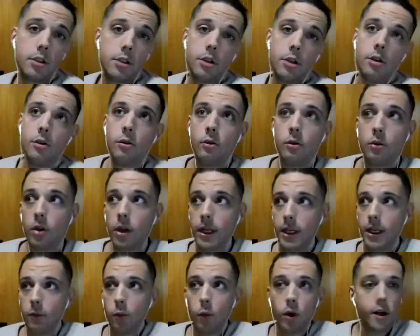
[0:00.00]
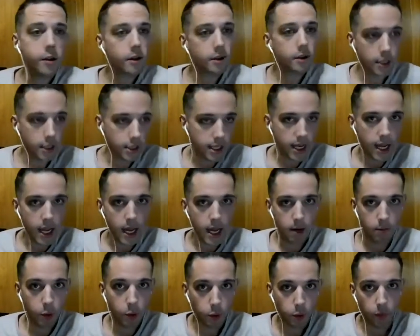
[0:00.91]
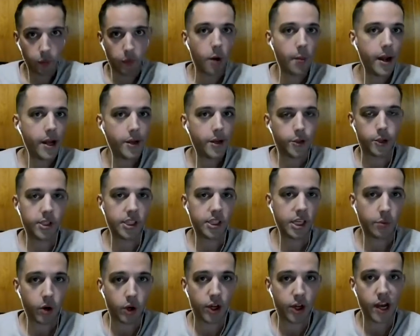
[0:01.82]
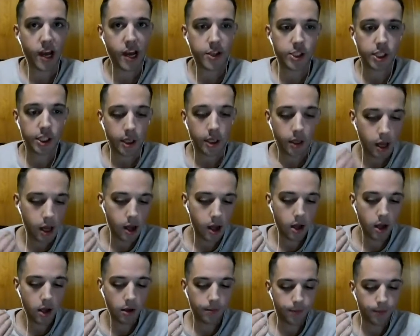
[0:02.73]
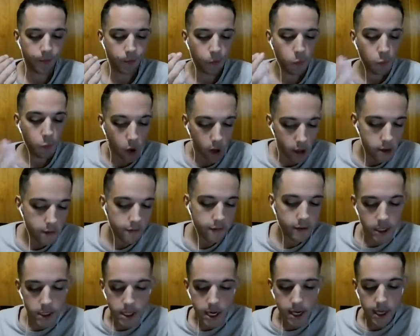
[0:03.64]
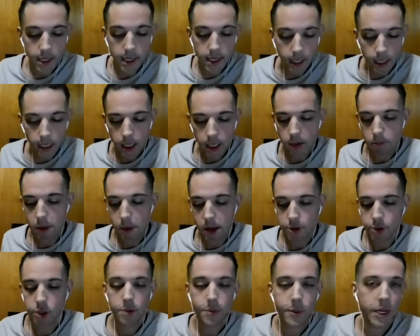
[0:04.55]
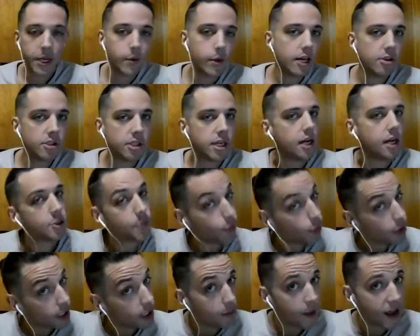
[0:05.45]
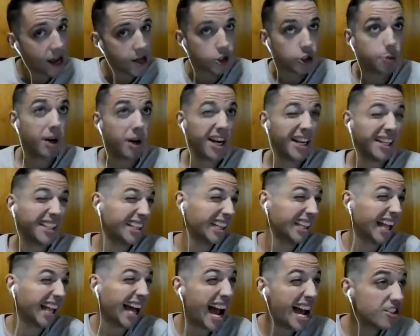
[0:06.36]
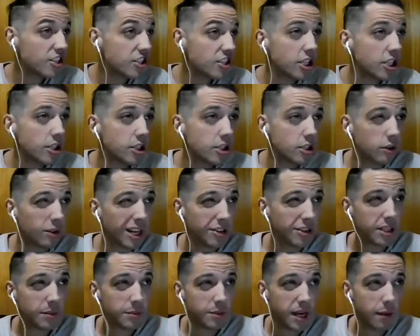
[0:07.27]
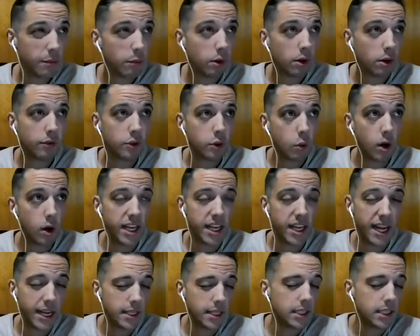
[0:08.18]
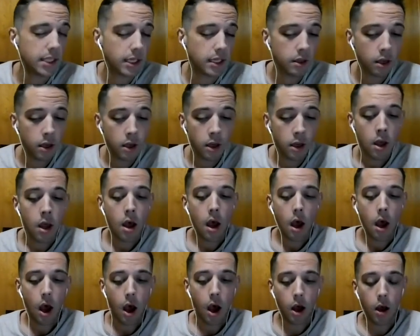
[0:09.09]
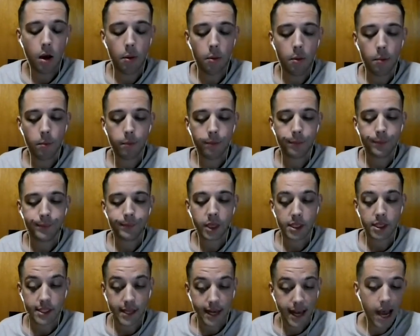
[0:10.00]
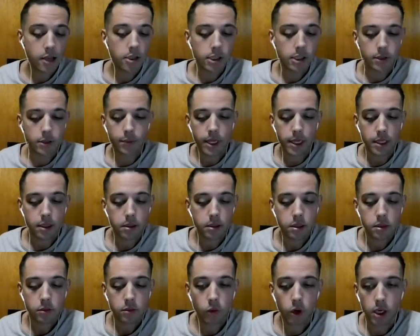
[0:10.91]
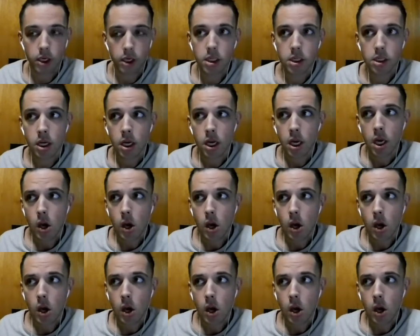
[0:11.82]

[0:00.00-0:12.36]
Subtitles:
So like one of the things that both of our mentors, Iman Ghazi, one of the things that he mentioned to me when I was at his Meridian Mastermind last year, so around September of 2018, because I asked him this, was